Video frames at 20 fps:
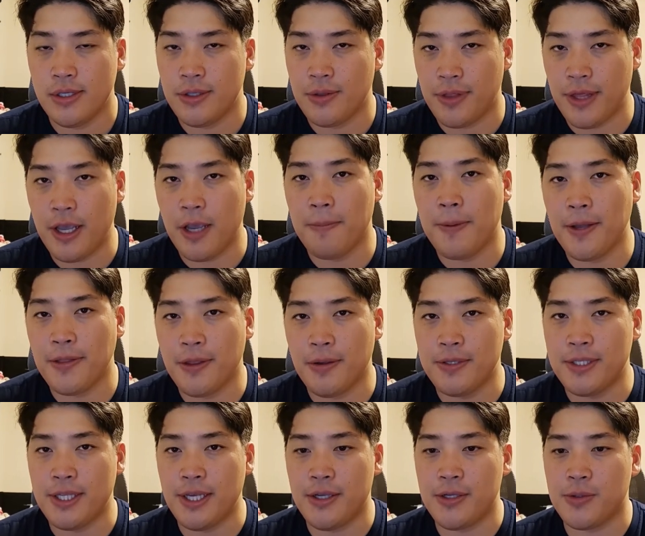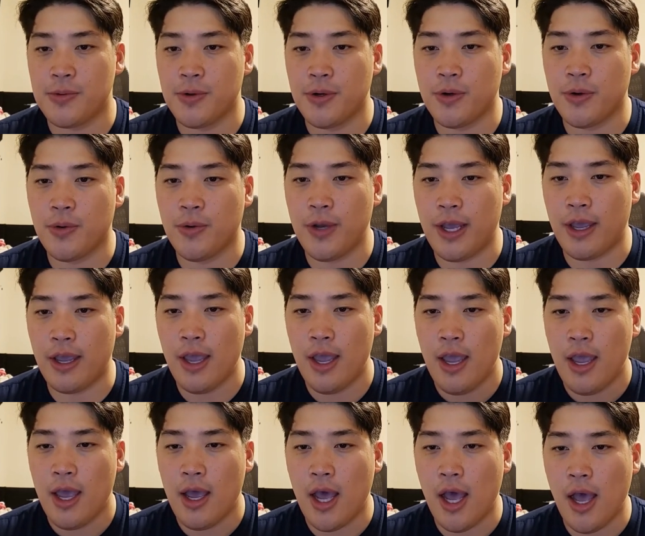think about those things real quick.
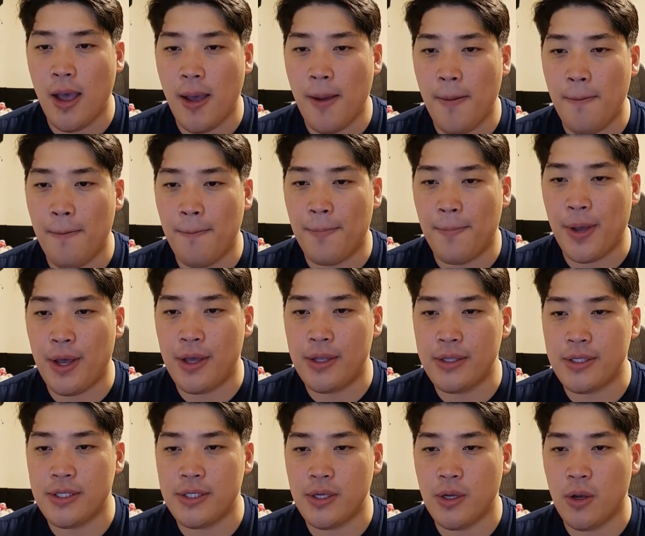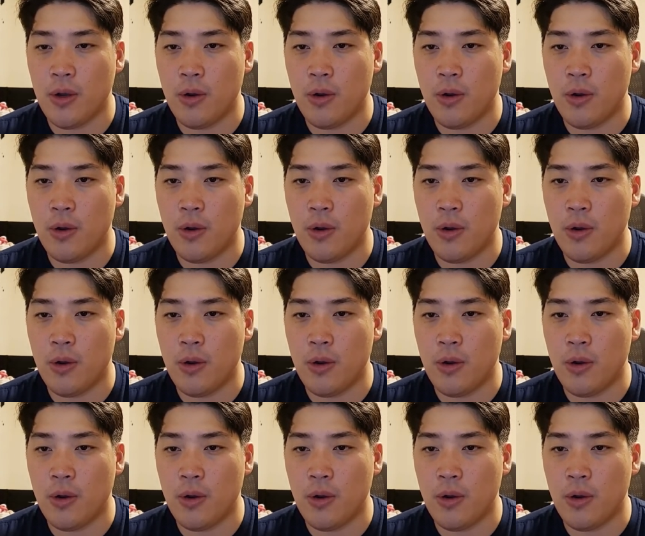But